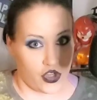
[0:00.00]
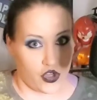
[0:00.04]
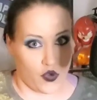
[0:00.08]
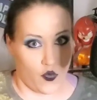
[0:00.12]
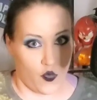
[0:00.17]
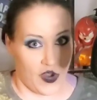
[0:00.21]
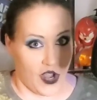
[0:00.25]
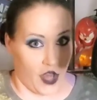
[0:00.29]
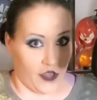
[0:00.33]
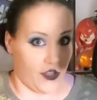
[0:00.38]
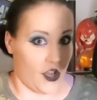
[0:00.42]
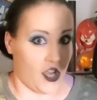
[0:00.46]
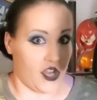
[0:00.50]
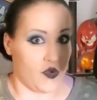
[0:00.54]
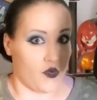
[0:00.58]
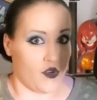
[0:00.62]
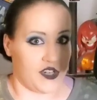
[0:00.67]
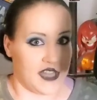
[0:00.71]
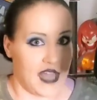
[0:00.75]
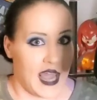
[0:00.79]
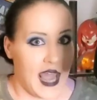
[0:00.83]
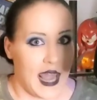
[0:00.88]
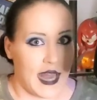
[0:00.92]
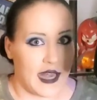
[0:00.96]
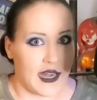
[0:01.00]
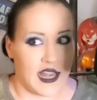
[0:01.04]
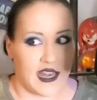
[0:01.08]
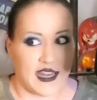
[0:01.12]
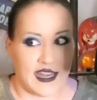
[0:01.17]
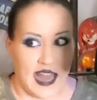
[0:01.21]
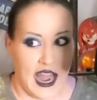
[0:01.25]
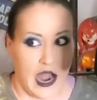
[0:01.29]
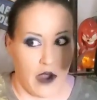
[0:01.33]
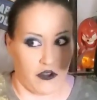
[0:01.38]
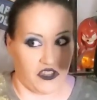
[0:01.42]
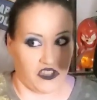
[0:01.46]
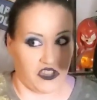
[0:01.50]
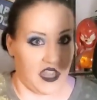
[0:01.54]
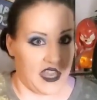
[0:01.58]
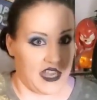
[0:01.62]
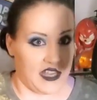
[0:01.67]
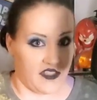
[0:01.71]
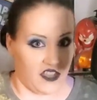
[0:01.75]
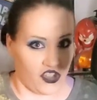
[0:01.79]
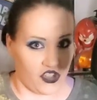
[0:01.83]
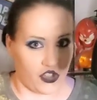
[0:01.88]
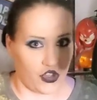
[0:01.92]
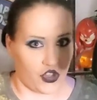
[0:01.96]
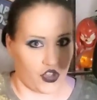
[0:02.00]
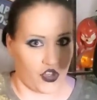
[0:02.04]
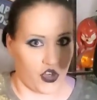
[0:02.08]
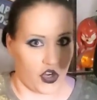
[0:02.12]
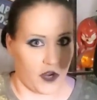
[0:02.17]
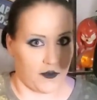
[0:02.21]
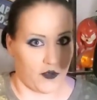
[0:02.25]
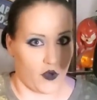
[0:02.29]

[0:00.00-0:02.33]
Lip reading: we all thought you were dead. And now it's like, this just shook